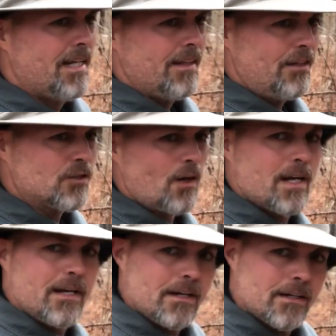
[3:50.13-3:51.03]
This right
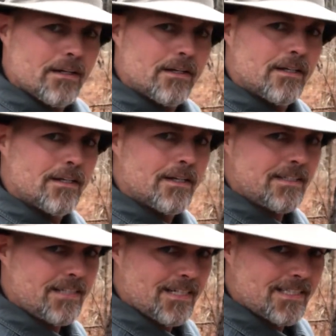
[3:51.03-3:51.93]
here is
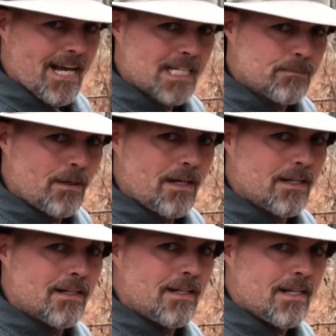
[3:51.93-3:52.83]
the exact spot
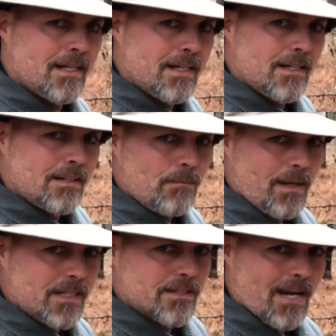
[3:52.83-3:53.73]
that me
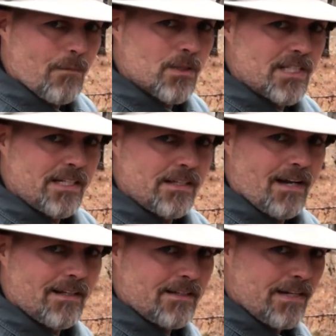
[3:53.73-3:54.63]
and Sam was in the
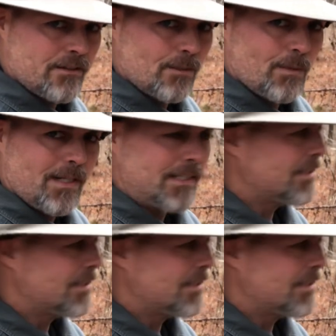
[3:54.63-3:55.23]
night that that took place.